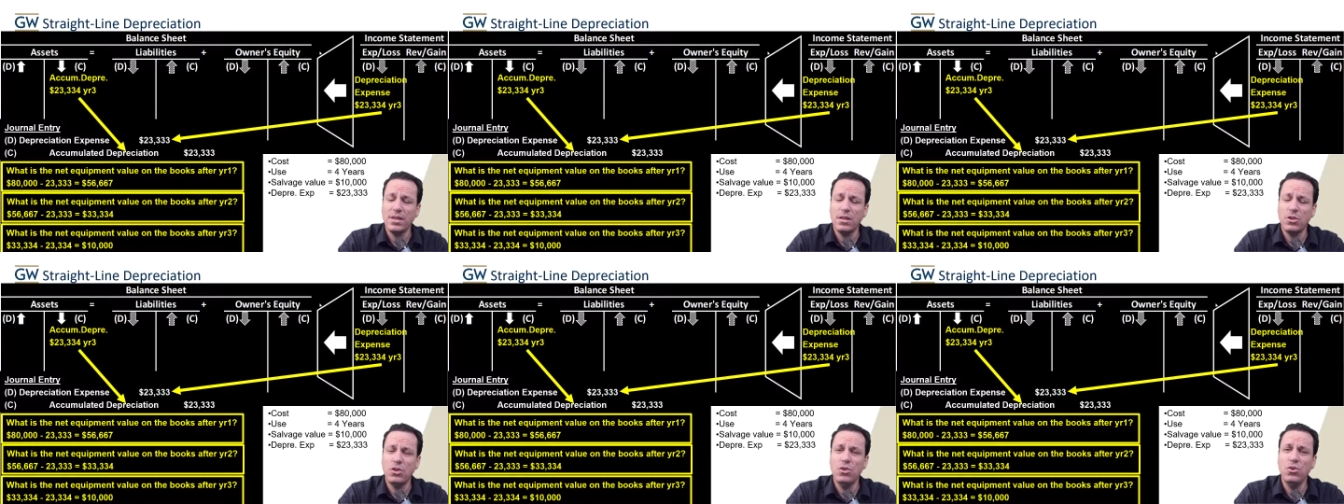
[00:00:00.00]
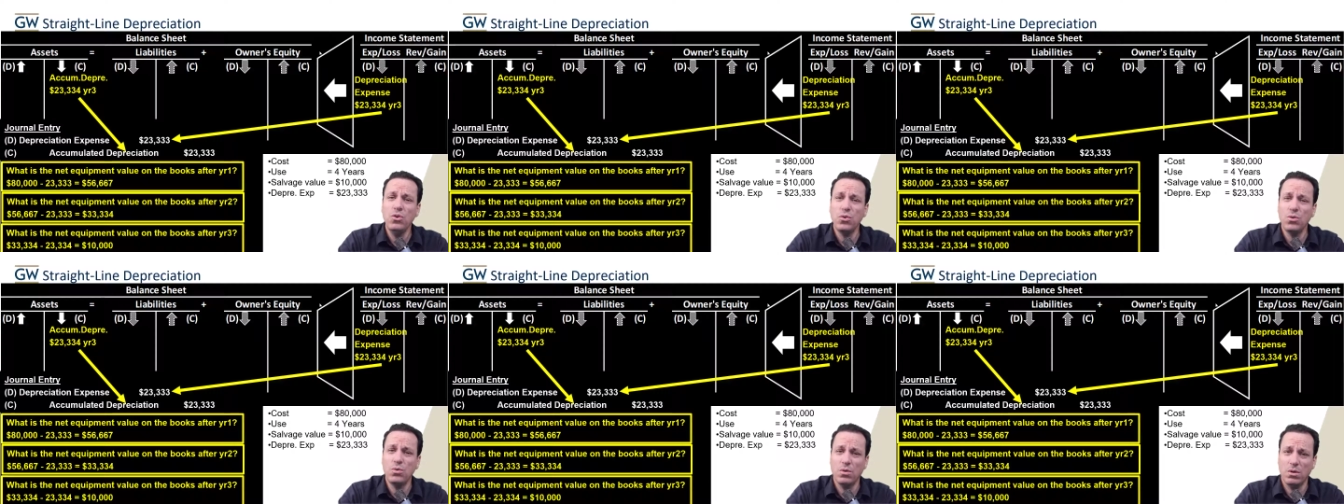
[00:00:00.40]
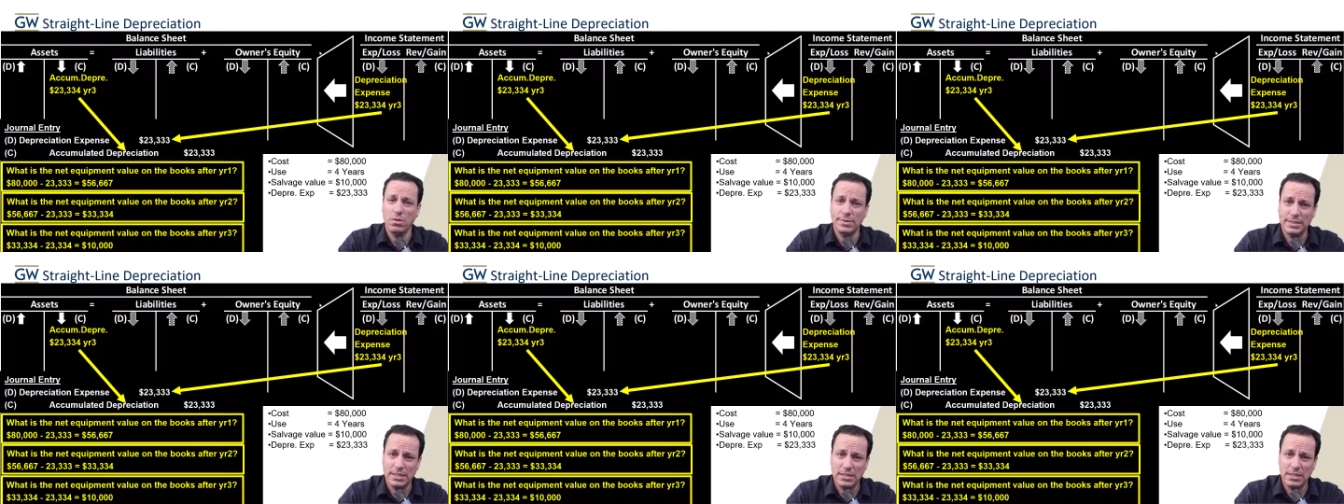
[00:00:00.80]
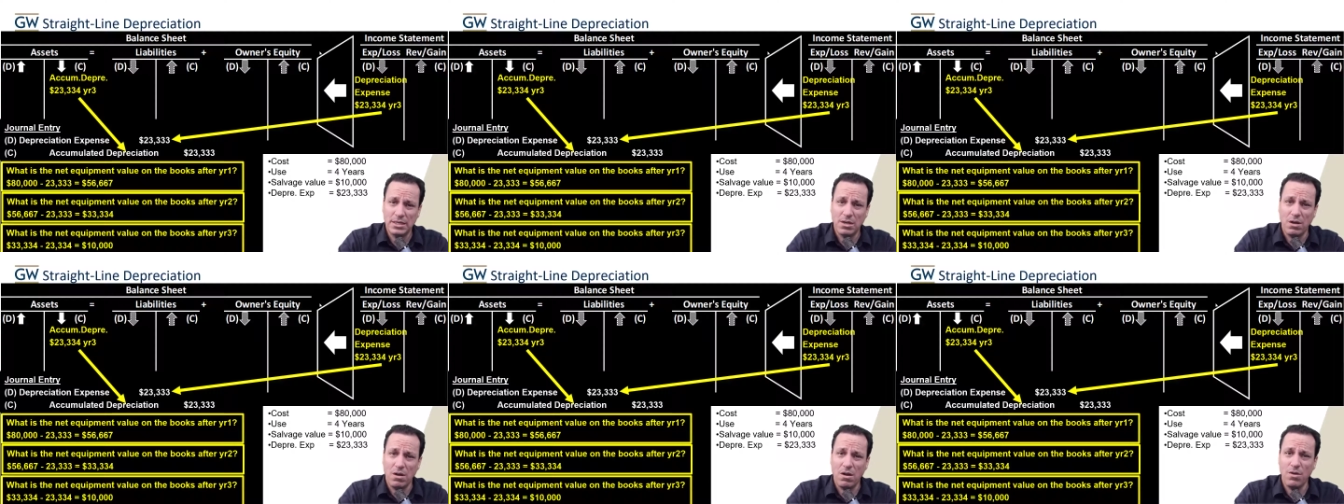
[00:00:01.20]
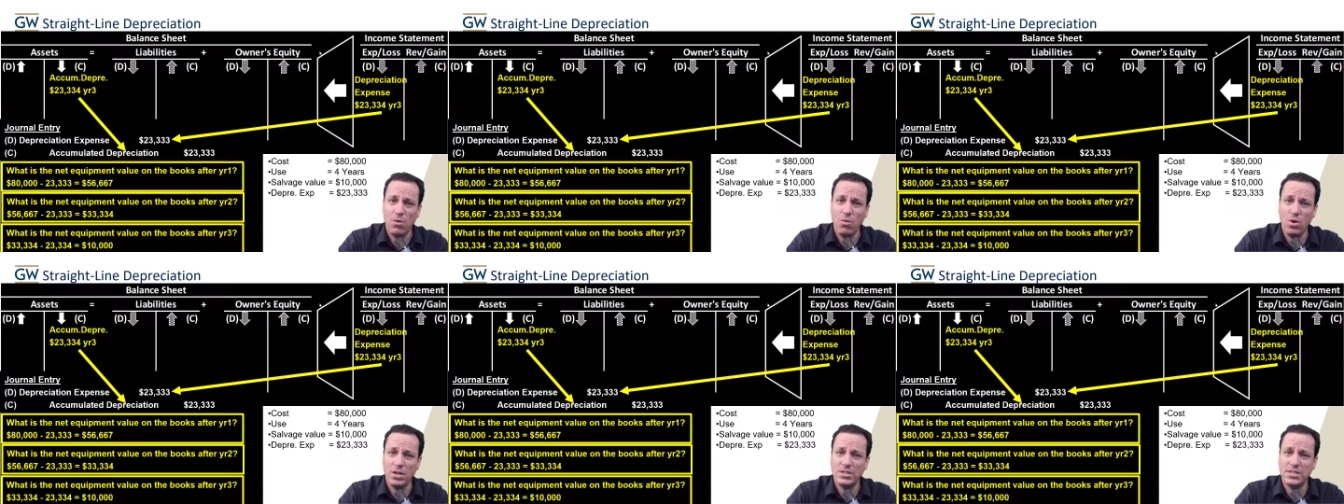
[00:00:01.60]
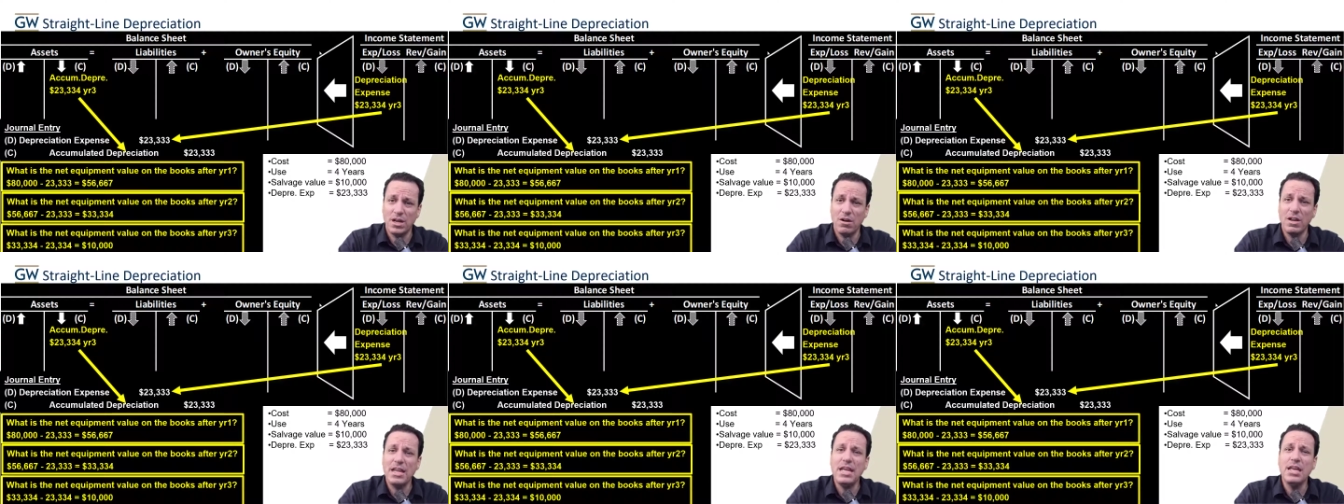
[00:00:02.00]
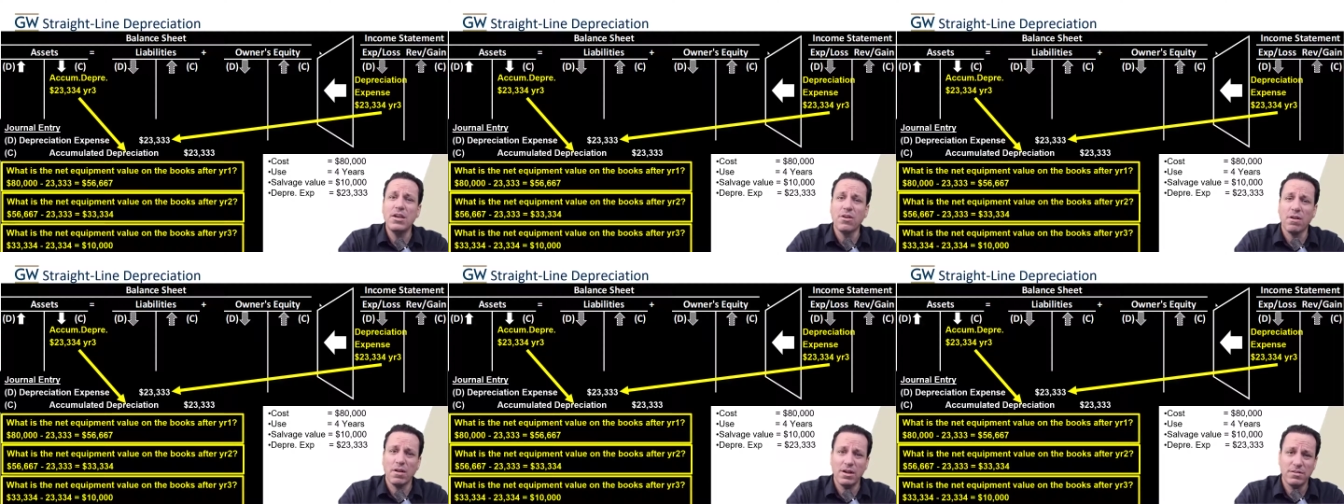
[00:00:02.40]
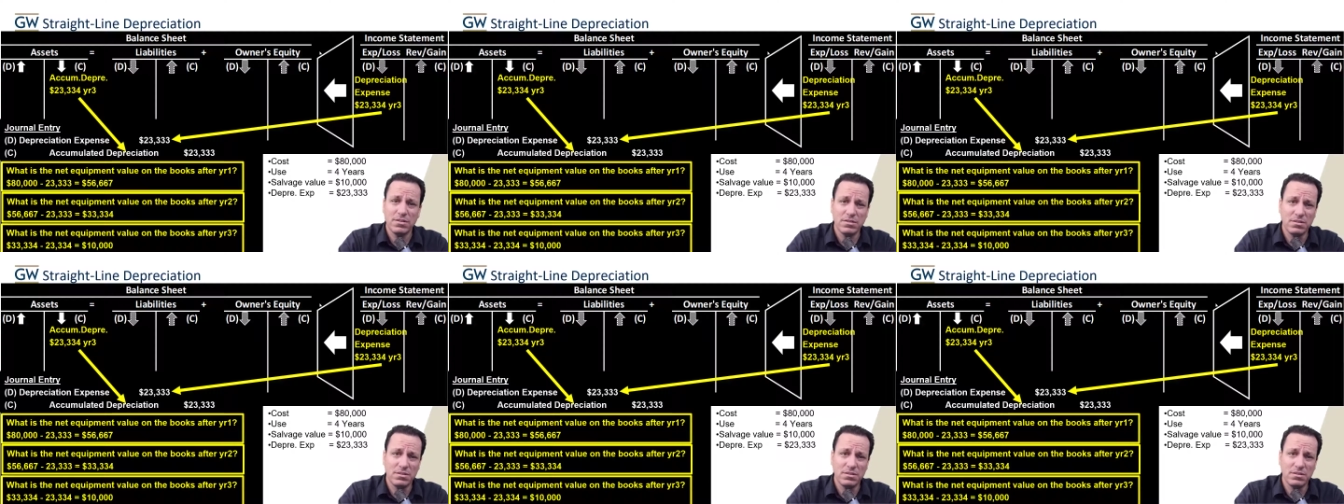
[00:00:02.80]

you are the ones that are eager